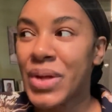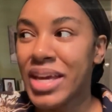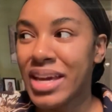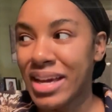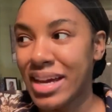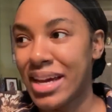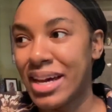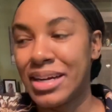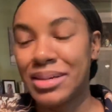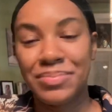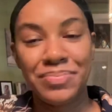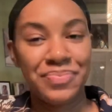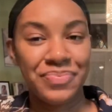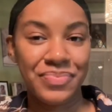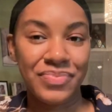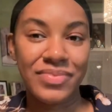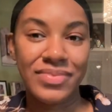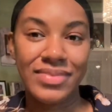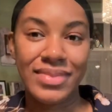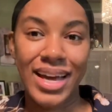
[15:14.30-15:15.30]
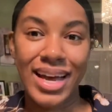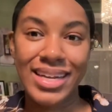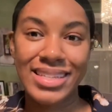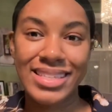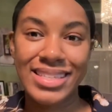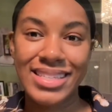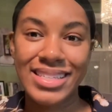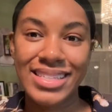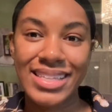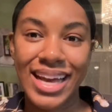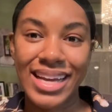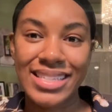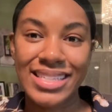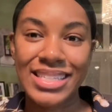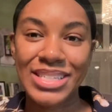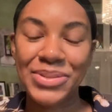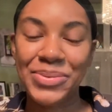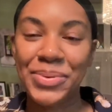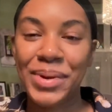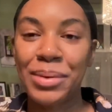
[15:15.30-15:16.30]
yeah, that's
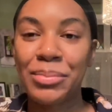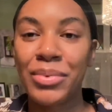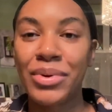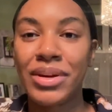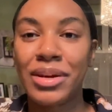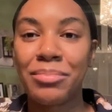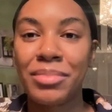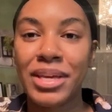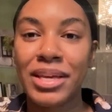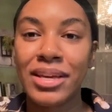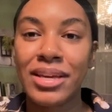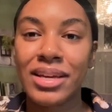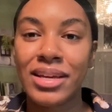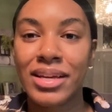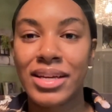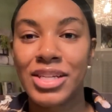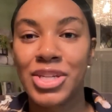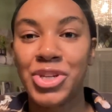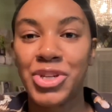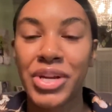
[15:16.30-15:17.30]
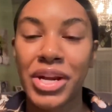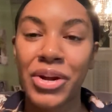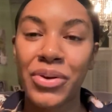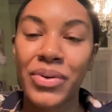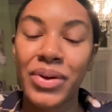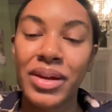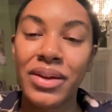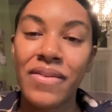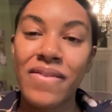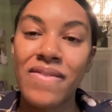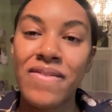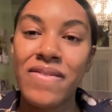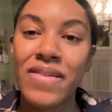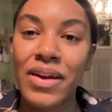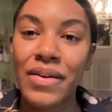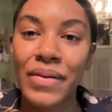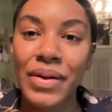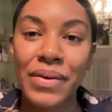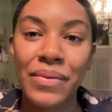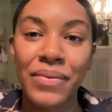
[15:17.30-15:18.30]
what I'm going to be sharing
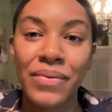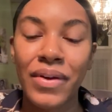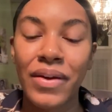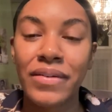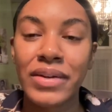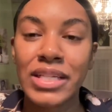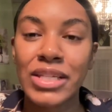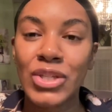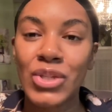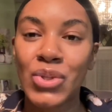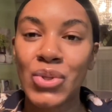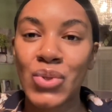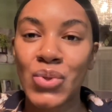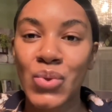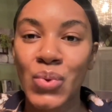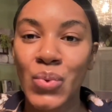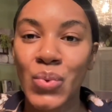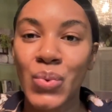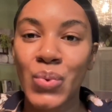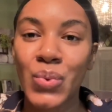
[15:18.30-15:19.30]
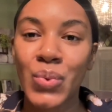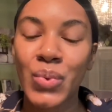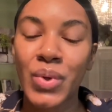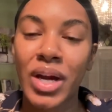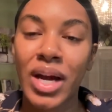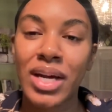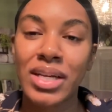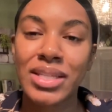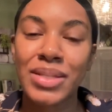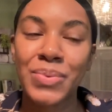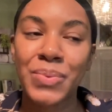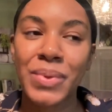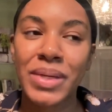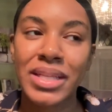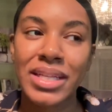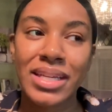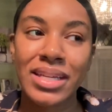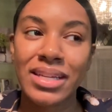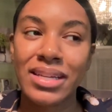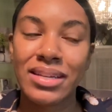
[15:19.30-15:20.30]
very, very soon, God's
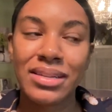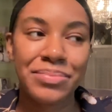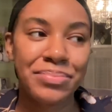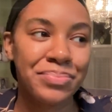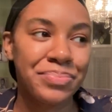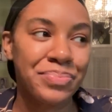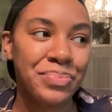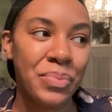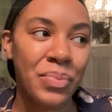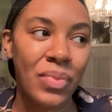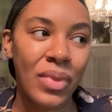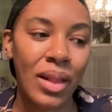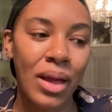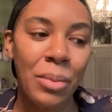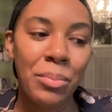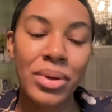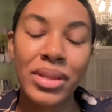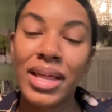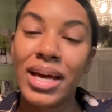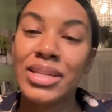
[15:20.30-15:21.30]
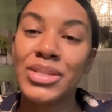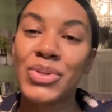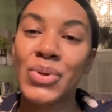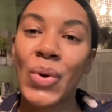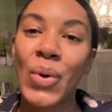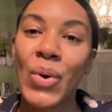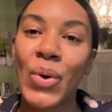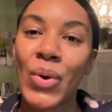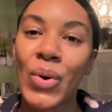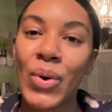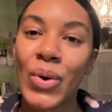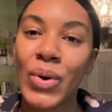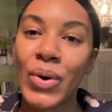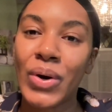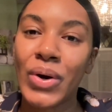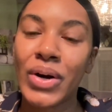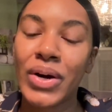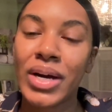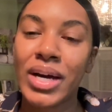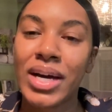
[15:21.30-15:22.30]
willing. But that's
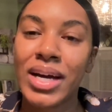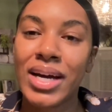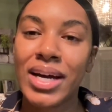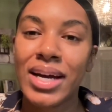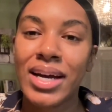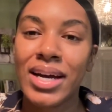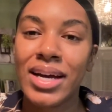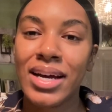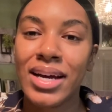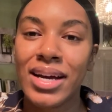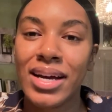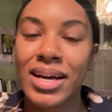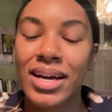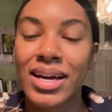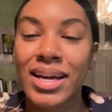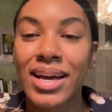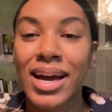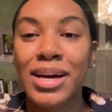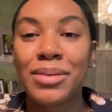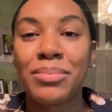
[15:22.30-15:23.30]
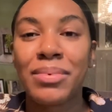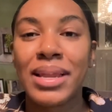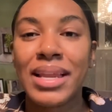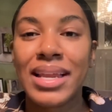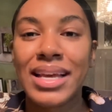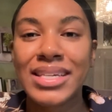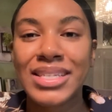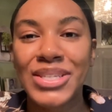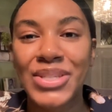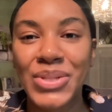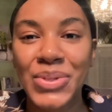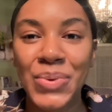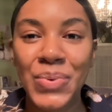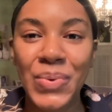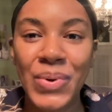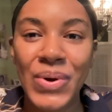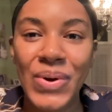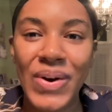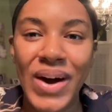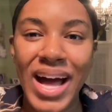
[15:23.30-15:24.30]
all. God bless
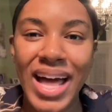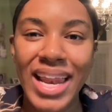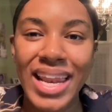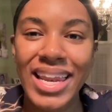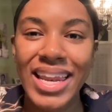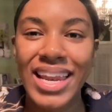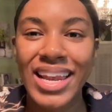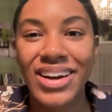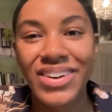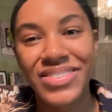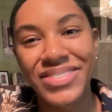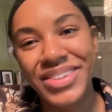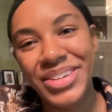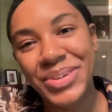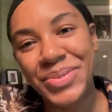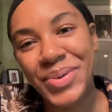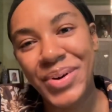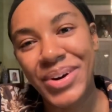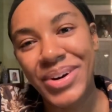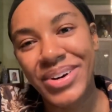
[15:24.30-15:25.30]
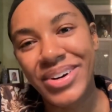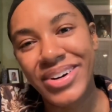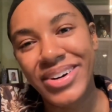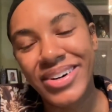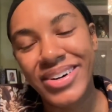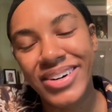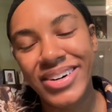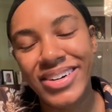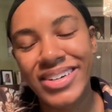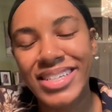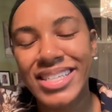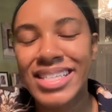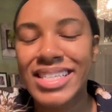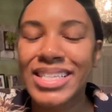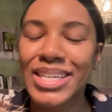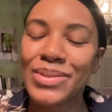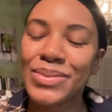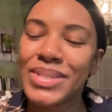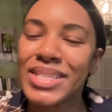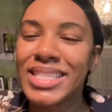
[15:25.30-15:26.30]
you all. I love you all
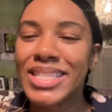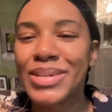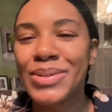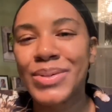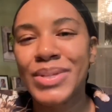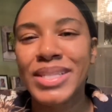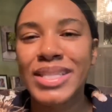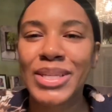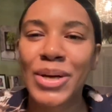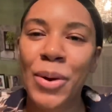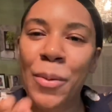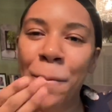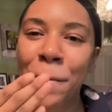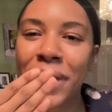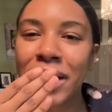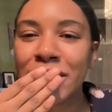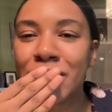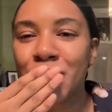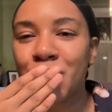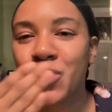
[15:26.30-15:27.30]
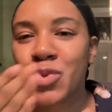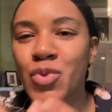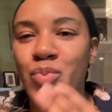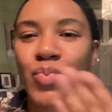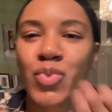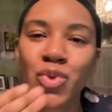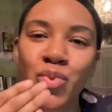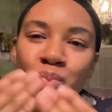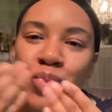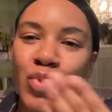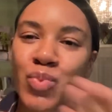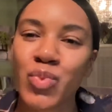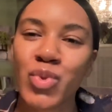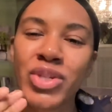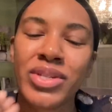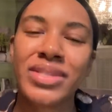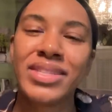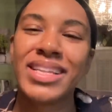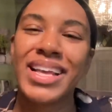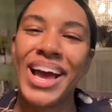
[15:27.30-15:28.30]
so, so, so much.
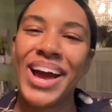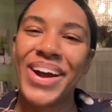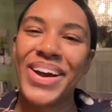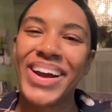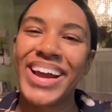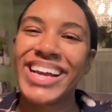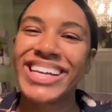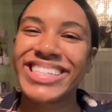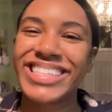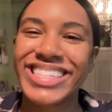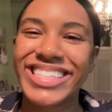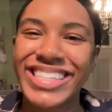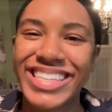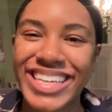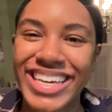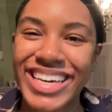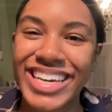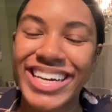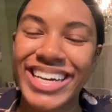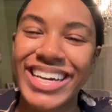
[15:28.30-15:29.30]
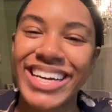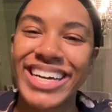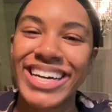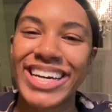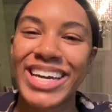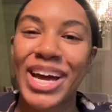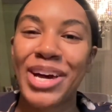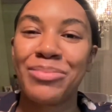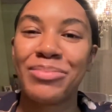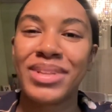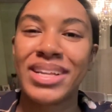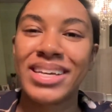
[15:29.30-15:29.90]
All right. God